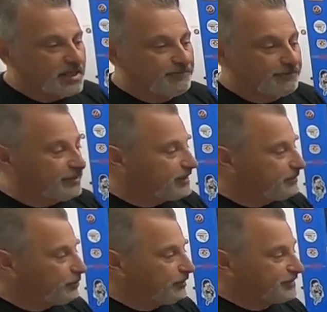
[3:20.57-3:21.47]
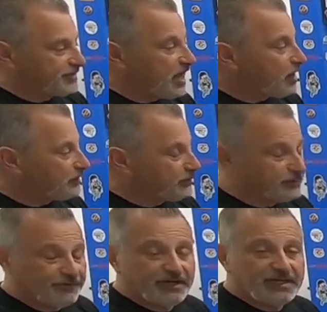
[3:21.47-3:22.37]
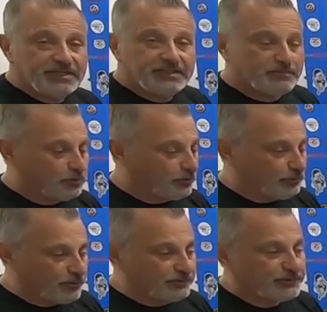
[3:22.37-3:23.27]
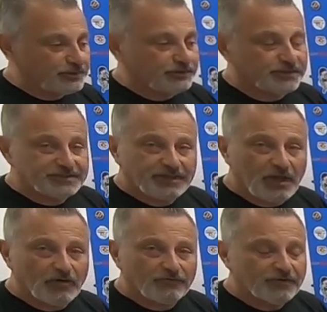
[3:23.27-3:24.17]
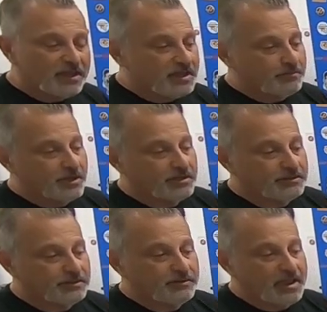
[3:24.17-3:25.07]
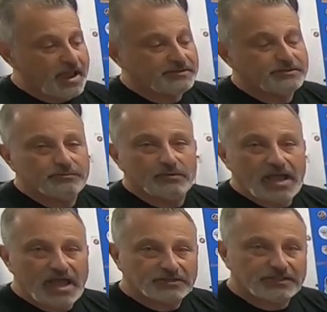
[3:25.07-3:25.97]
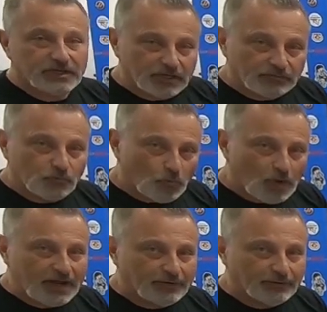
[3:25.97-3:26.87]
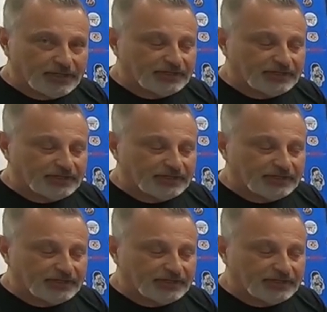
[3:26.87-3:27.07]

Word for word: if you needed to pull this out, it was very easy to pull the wind restrictor itself, but you had to actually unwire